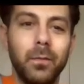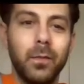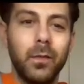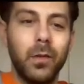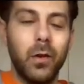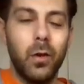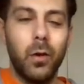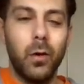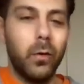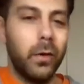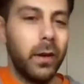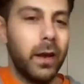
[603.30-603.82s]

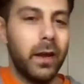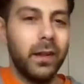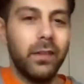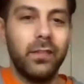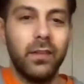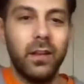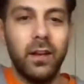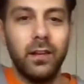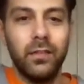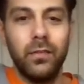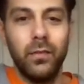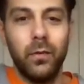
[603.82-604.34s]
Cool, yeah, so
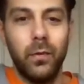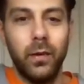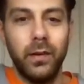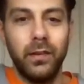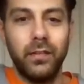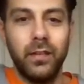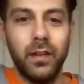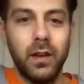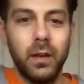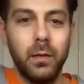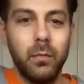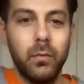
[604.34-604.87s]
let's not waste
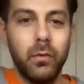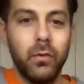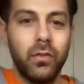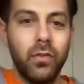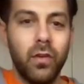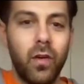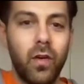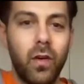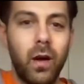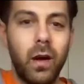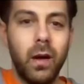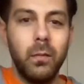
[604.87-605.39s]
any more
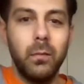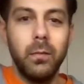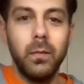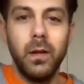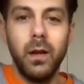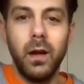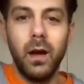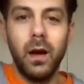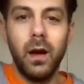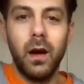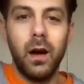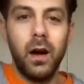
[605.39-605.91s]
time.
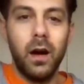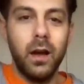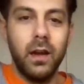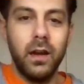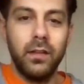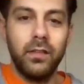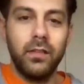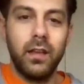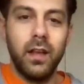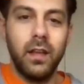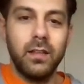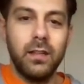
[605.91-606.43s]
Let's
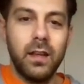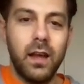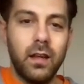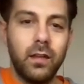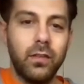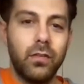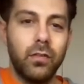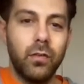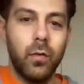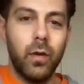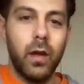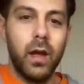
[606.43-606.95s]
get down
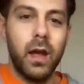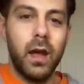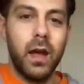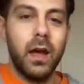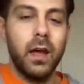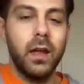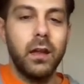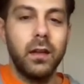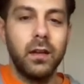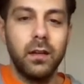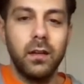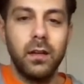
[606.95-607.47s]
to it
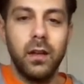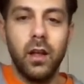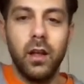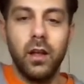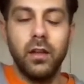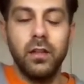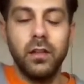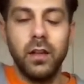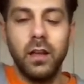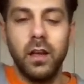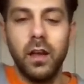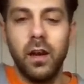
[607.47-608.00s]
and learn
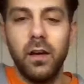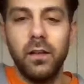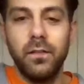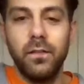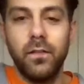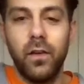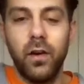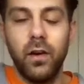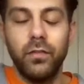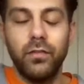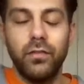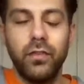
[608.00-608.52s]
the
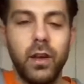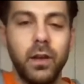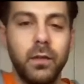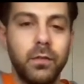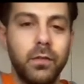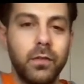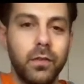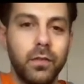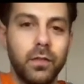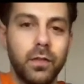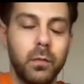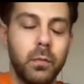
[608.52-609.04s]
5 shapes
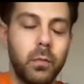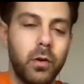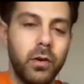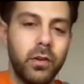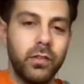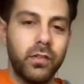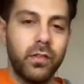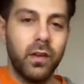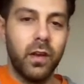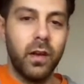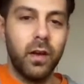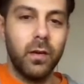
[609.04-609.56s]
of the minor
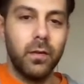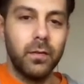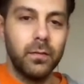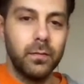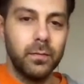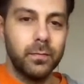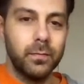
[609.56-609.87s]
scale.